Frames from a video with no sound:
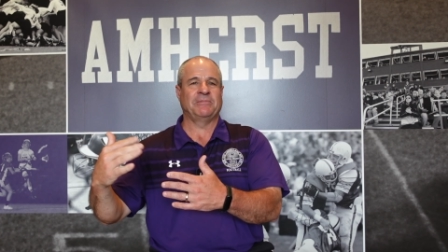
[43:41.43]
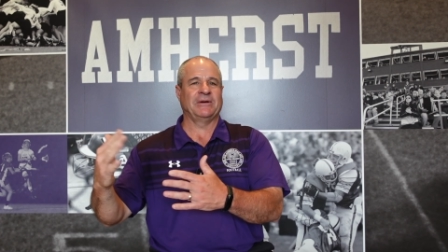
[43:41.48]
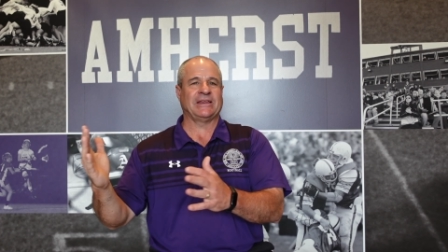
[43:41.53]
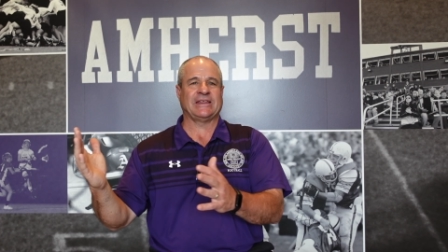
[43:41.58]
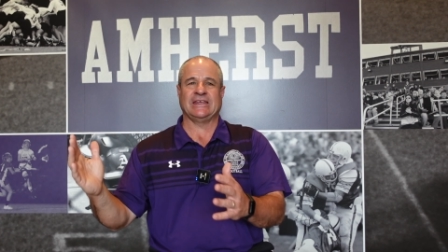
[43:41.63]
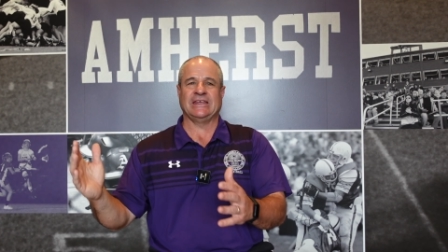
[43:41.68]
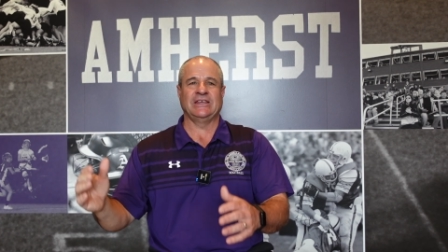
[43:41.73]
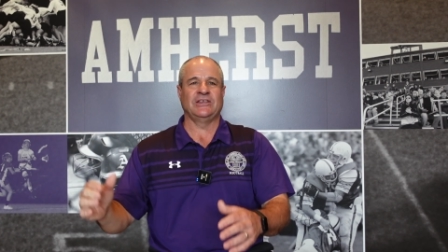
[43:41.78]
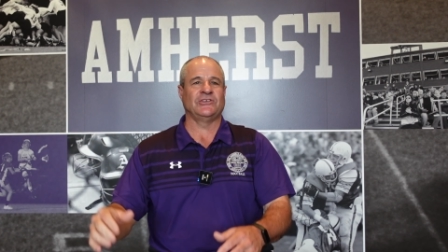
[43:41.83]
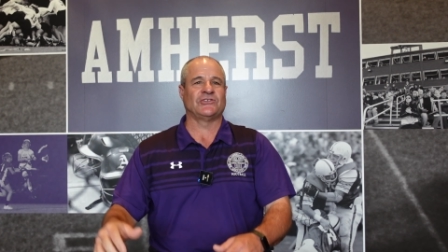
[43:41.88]
but
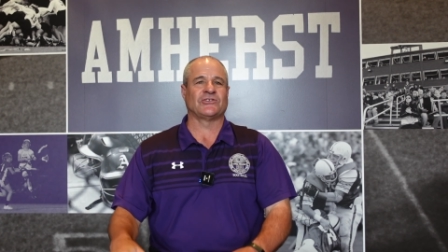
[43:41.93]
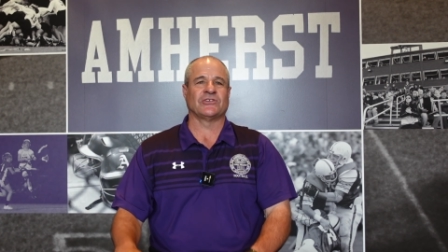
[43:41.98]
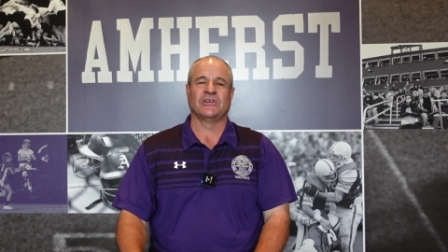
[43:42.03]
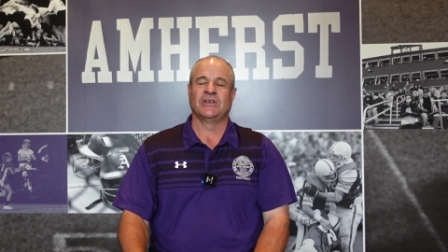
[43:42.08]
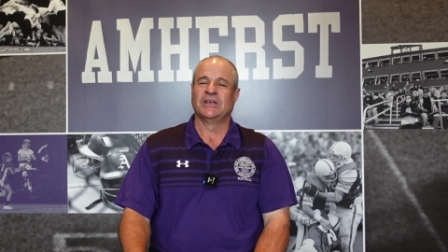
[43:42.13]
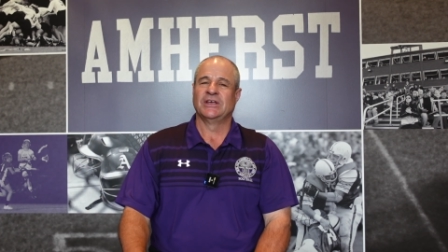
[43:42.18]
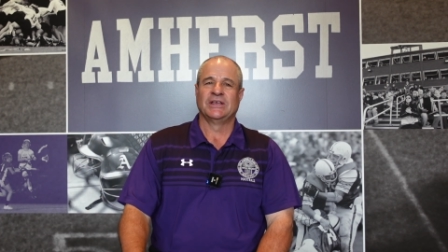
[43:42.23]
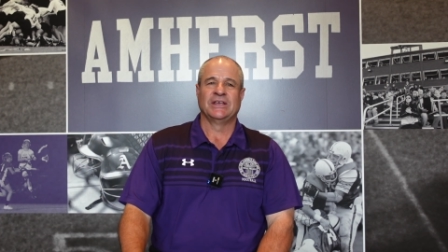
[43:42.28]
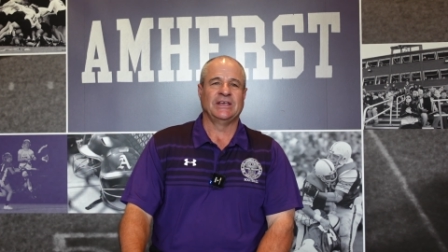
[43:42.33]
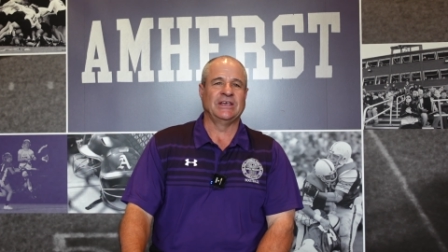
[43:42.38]
he's
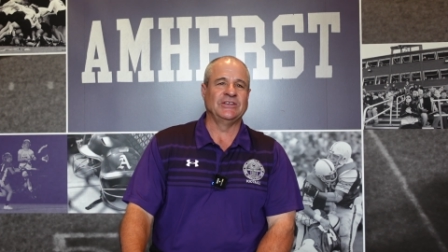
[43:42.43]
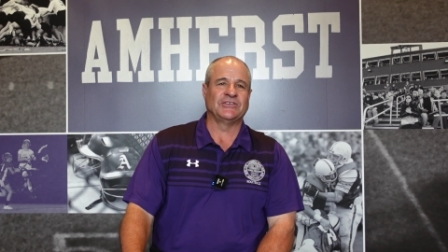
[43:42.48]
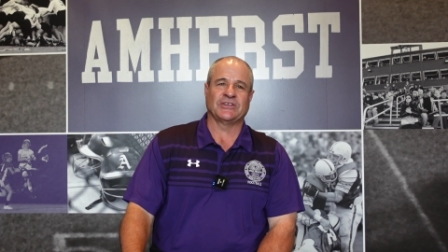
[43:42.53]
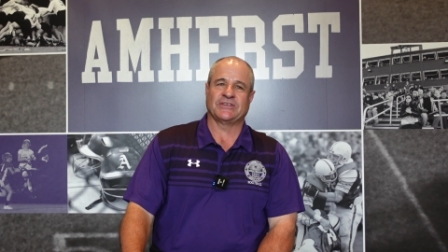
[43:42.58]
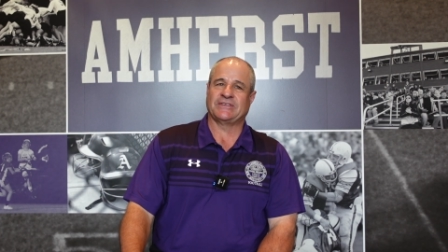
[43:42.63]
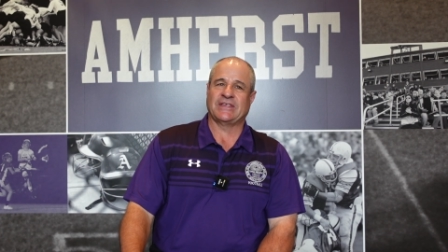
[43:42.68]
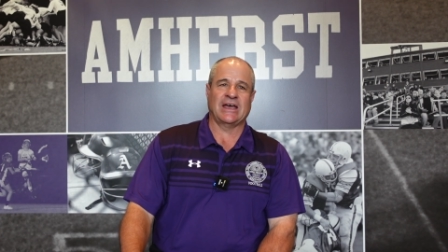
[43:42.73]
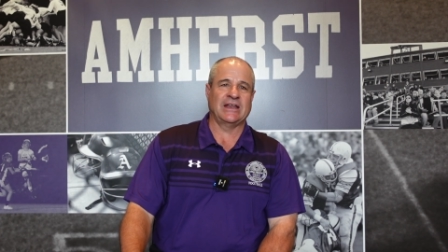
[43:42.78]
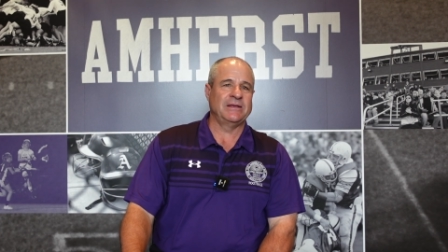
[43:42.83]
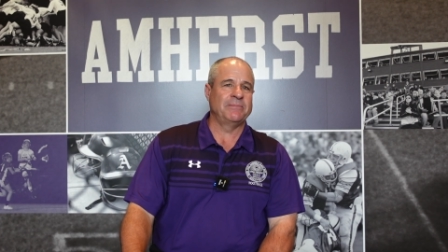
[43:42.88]
a
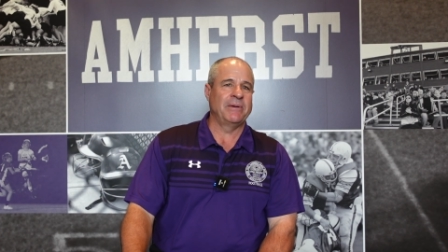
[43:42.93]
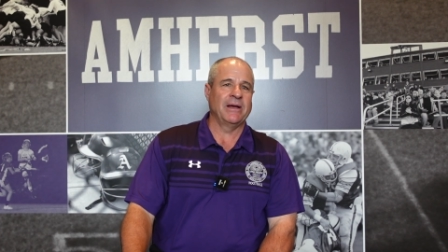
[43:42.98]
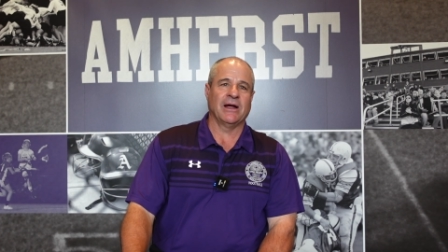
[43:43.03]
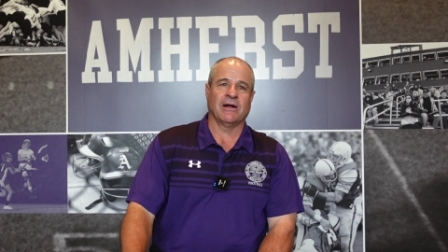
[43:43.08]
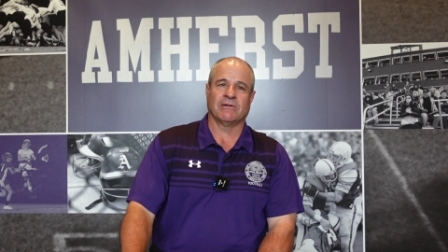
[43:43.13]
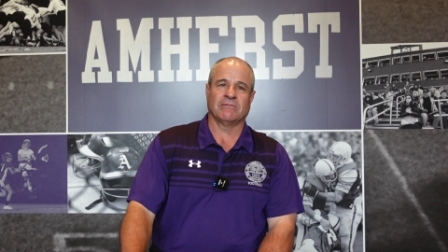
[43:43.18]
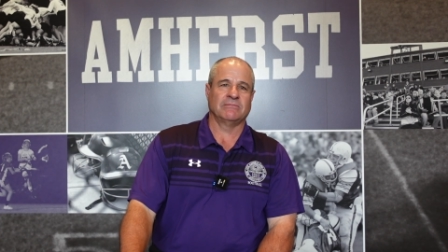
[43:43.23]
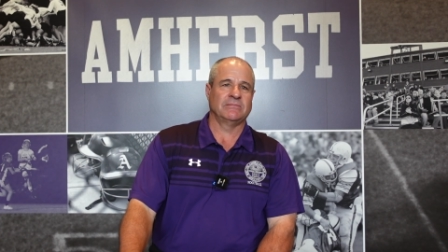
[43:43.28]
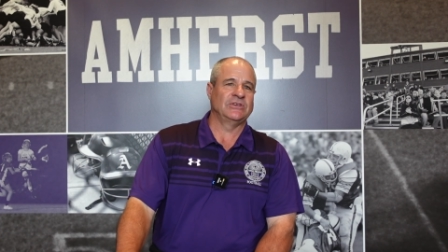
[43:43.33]
teddy bear.